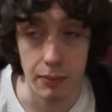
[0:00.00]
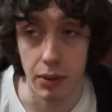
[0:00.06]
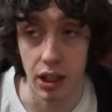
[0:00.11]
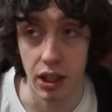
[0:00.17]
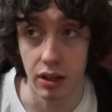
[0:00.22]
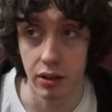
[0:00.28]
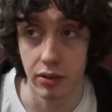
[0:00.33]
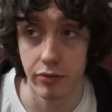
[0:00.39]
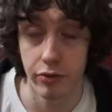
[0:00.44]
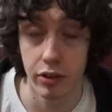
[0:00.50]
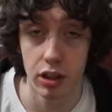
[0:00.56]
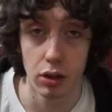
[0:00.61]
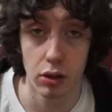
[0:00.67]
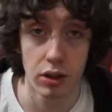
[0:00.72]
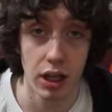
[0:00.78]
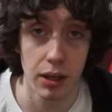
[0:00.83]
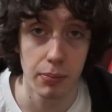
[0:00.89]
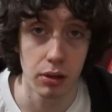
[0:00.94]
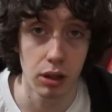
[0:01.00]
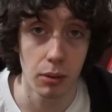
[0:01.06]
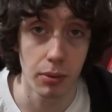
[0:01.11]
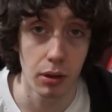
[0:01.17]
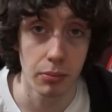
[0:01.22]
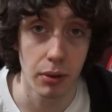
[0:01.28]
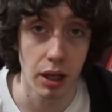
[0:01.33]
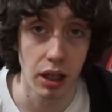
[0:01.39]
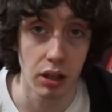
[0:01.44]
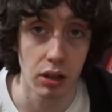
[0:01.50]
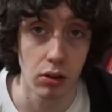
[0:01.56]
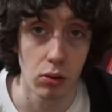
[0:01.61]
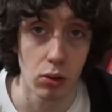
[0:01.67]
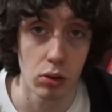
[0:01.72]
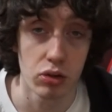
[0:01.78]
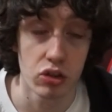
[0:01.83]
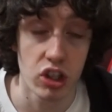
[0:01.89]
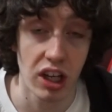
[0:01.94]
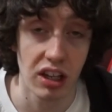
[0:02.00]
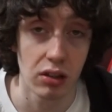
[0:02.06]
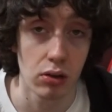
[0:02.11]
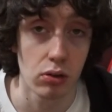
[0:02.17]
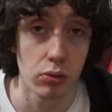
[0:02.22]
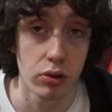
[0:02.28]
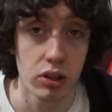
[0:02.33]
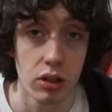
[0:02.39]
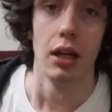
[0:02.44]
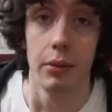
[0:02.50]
my video that I put up on my old channel.